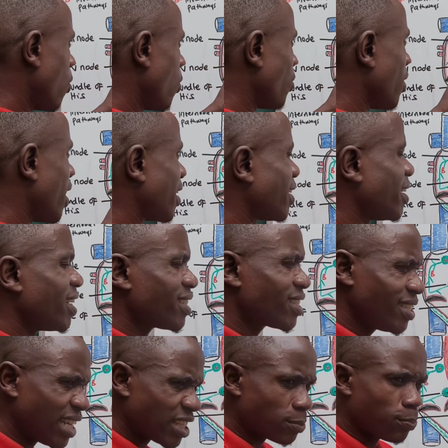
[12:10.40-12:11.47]
all that, let's
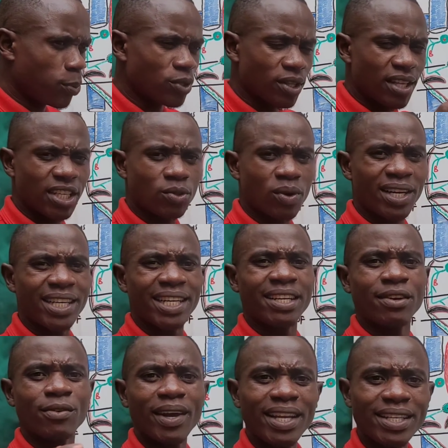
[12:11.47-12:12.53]
just put that one in
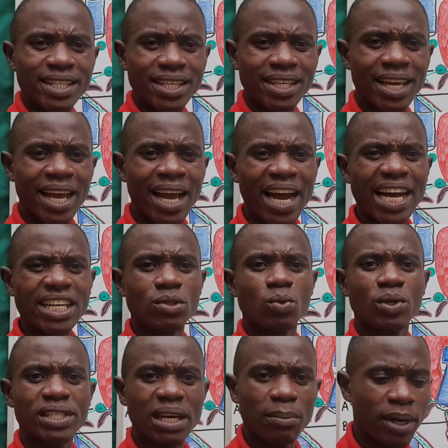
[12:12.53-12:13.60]
writing as
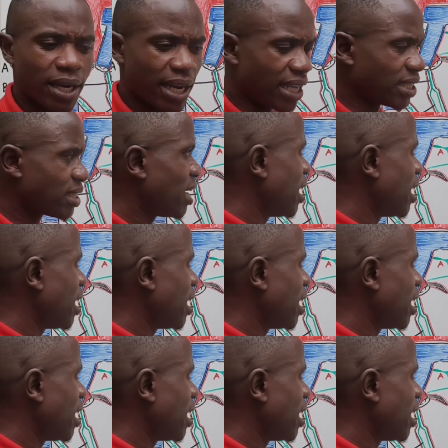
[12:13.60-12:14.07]
we summarize.